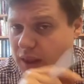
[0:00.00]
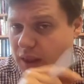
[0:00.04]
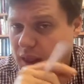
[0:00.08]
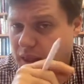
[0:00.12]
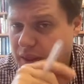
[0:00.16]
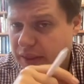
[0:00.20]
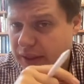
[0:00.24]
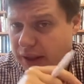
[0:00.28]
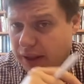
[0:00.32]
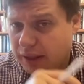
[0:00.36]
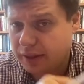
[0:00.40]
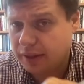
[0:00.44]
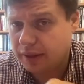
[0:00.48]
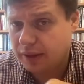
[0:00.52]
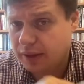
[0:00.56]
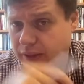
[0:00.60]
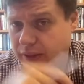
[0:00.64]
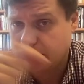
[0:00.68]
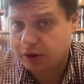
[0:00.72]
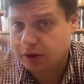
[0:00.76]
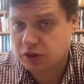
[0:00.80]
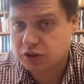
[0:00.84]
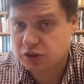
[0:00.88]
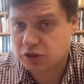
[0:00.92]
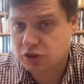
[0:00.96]
then
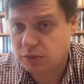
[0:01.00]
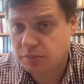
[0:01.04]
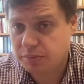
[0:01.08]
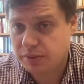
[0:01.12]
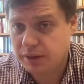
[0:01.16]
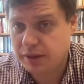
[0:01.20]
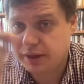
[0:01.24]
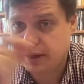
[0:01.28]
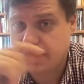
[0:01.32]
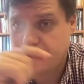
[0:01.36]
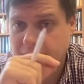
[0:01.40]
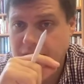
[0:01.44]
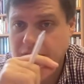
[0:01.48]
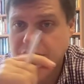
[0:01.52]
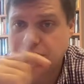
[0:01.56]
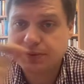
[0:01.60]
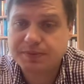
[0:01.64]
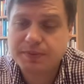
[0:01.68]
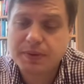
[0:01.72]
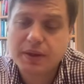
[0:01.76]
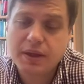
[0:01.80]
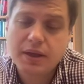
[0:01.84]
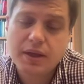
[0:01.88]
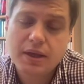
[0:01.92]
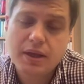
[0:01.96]
there's going to be an edge
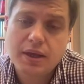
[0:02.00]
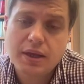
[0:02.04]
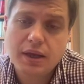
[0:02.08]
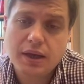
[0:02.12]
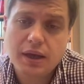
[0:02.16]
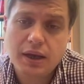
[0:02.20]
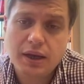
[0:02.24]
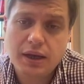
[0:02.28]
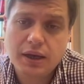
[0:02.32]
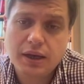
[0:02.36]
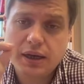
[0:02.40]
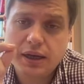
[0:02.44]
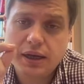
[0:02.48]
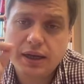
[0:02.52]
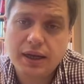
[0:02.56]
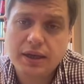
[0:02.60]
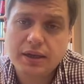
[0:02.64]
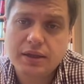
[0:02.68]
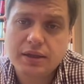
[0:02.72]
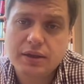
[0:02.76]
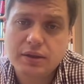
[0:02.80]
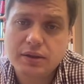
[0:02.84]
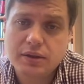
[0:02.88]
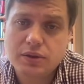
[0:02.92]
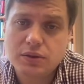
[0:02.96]

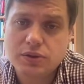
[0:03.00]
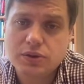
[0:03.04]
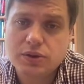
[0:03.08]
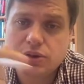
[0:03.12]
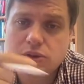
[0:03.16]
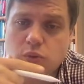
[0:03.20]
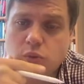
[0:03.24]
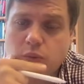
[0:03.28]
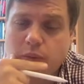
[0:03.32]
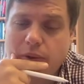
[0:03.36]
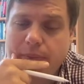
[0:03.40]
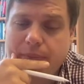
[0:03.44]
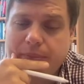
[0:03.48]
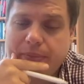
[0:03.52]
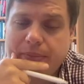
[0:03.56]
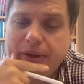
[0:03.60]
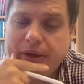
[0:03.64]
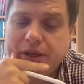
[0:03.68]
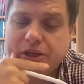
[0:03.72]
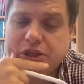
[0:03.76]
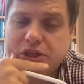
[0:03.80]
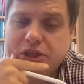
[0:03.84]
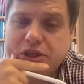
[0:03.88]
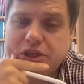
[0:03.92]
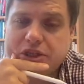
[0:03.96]
connecting those 2 web
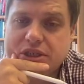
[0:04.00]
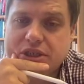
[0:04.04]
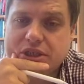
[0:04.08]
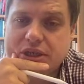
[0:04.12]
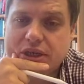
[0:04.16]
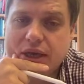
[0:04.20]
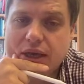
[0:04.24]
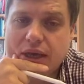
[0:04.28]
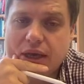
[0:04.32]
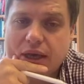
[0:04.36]
pages.